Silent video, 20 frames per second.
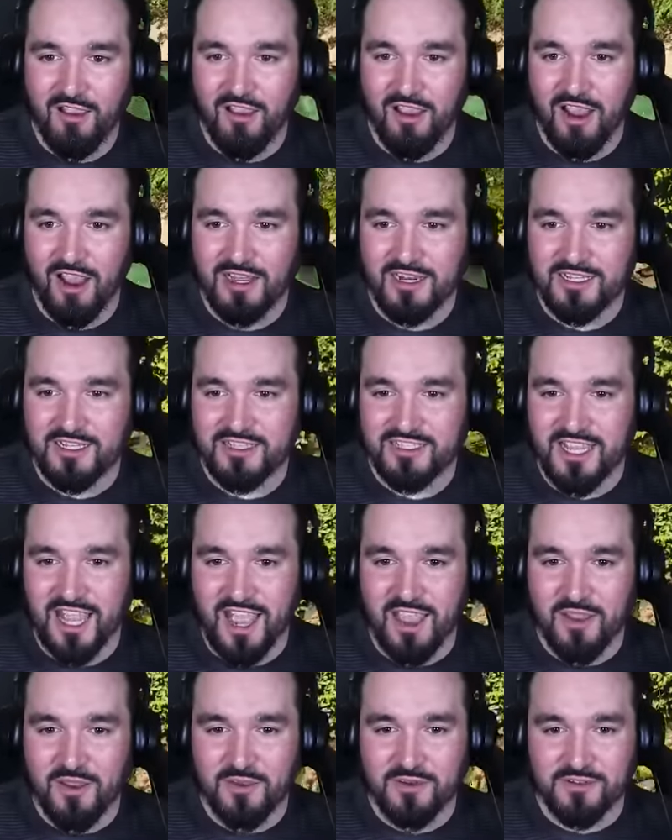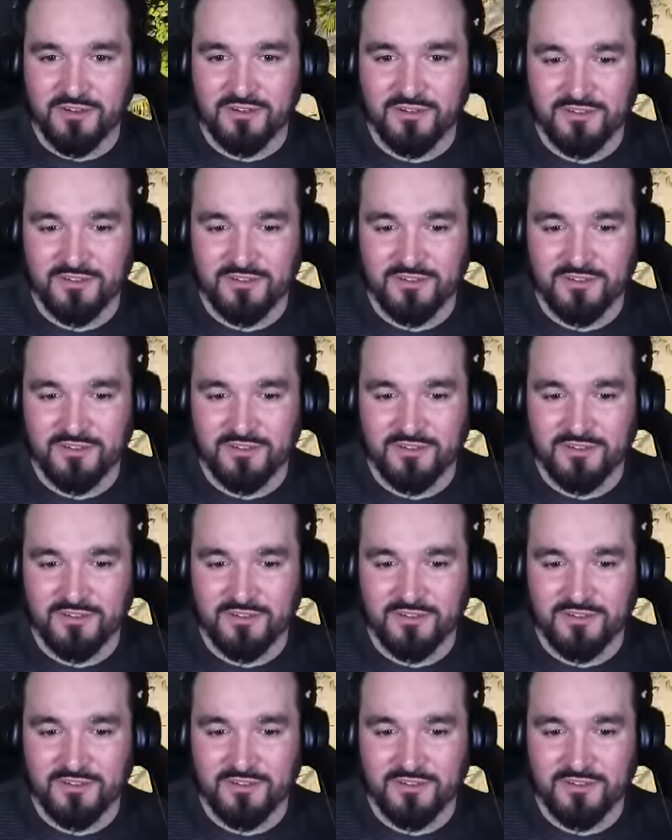Alright, he's down.